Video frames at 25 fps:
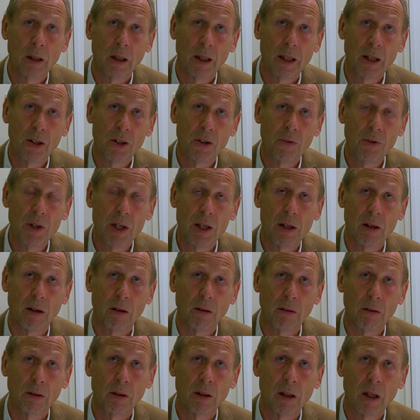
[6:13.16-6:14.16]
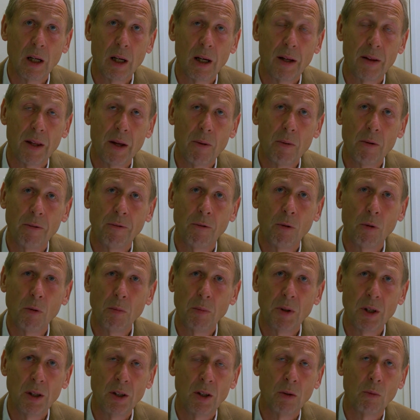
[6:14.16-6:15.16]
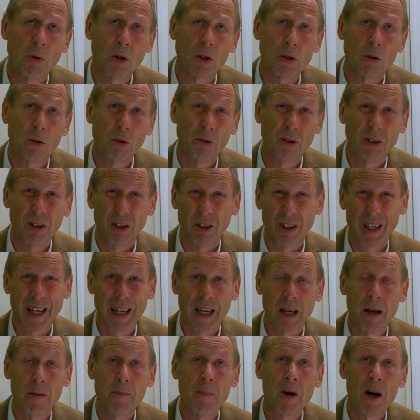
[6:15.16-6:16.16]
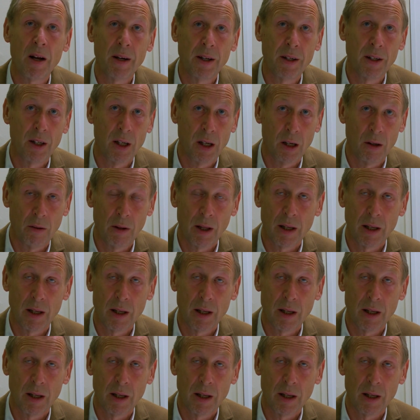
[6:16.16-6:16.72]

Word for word: And as a result, they were formed into what's called a commando.